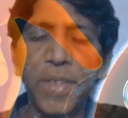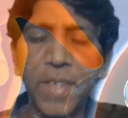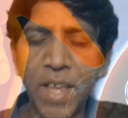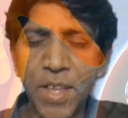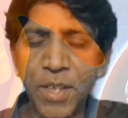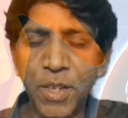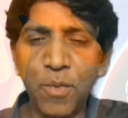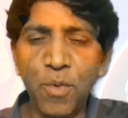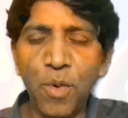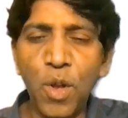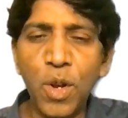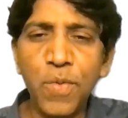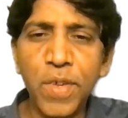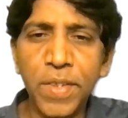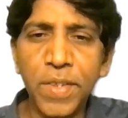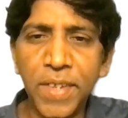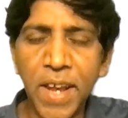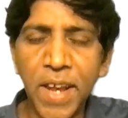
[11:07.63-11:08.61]
science have
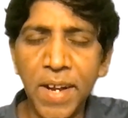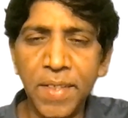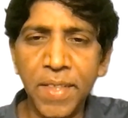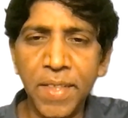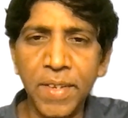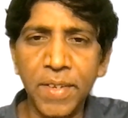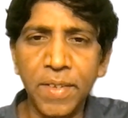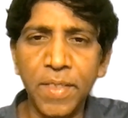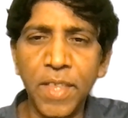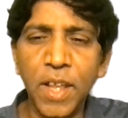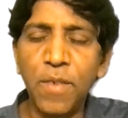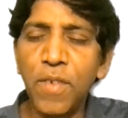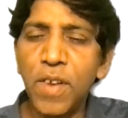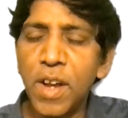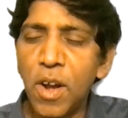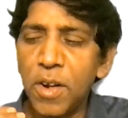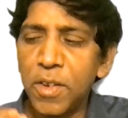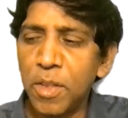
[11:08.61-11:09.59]
always said this, that
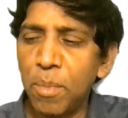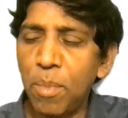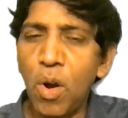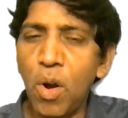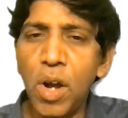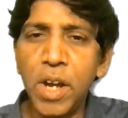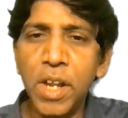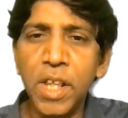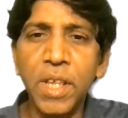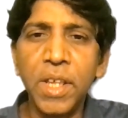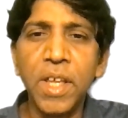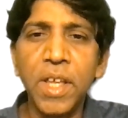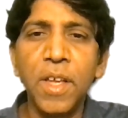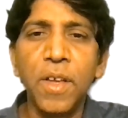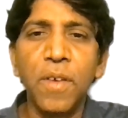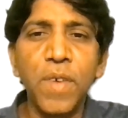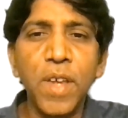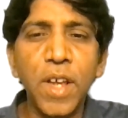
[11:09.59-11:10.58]
we're not the body,
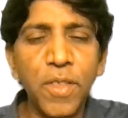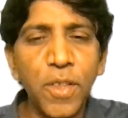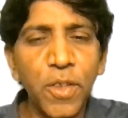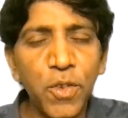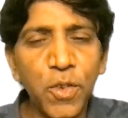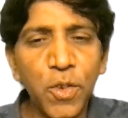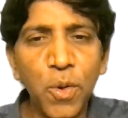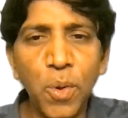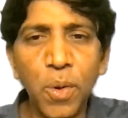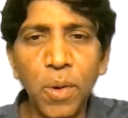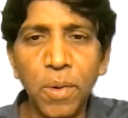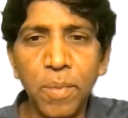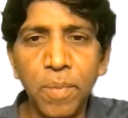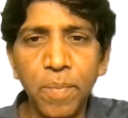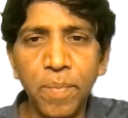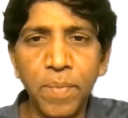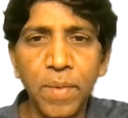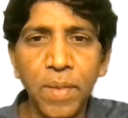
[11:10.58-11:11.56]
we are the soul.
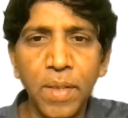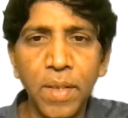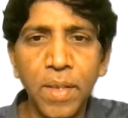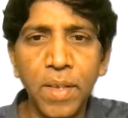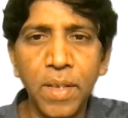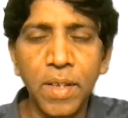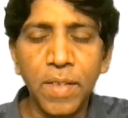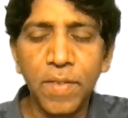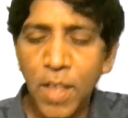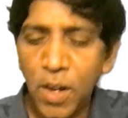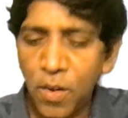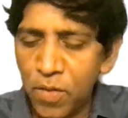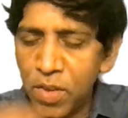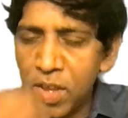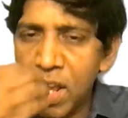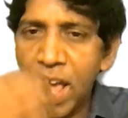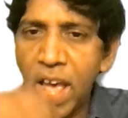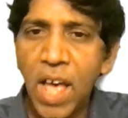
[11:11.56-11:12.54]
That
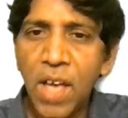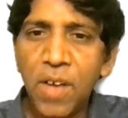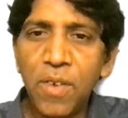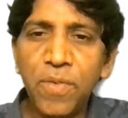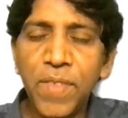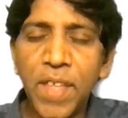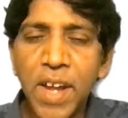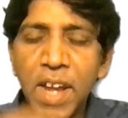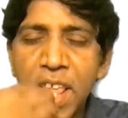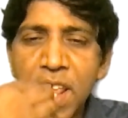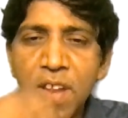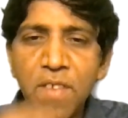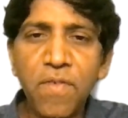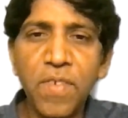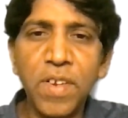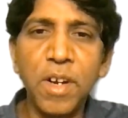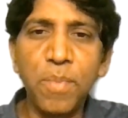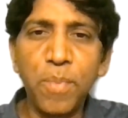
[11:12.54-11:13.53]
we have that
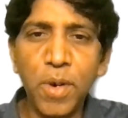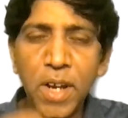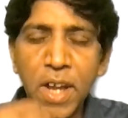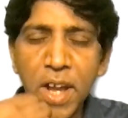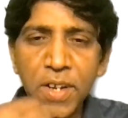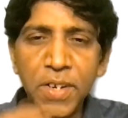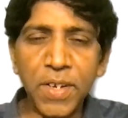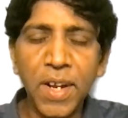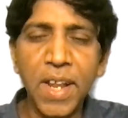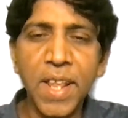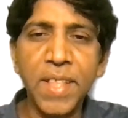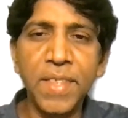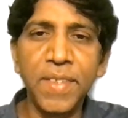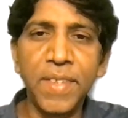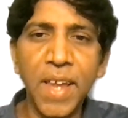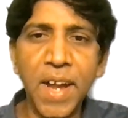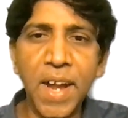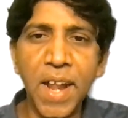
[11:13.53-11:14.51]
infinite potential
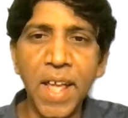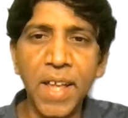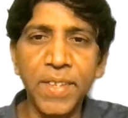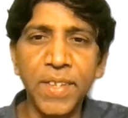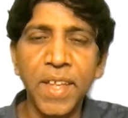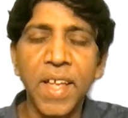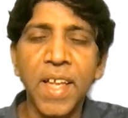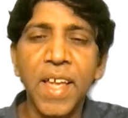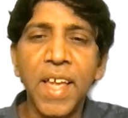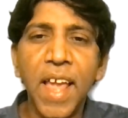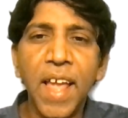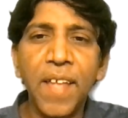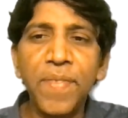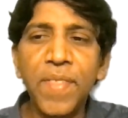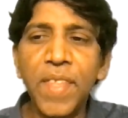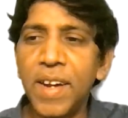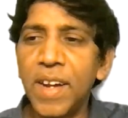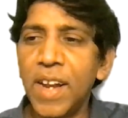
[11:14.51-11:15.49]
inside us
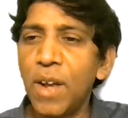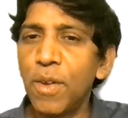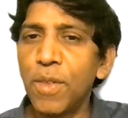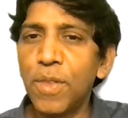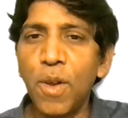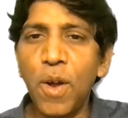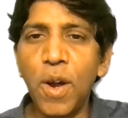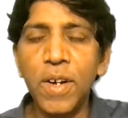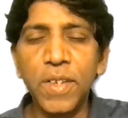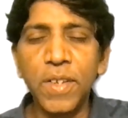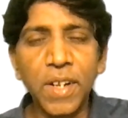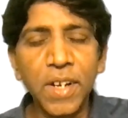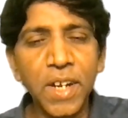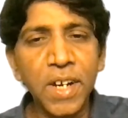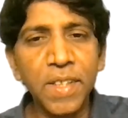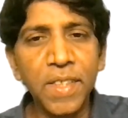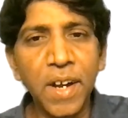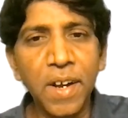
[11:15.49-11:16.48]
and that our thoughts
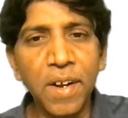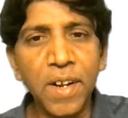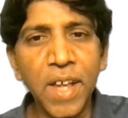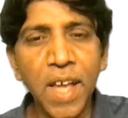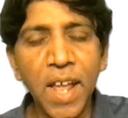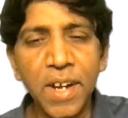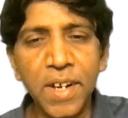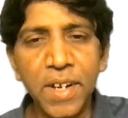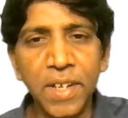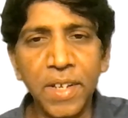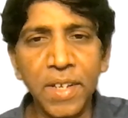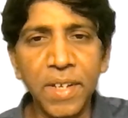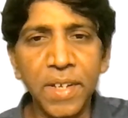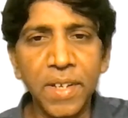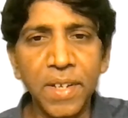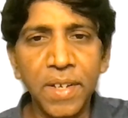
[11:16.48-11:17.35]
create that reality.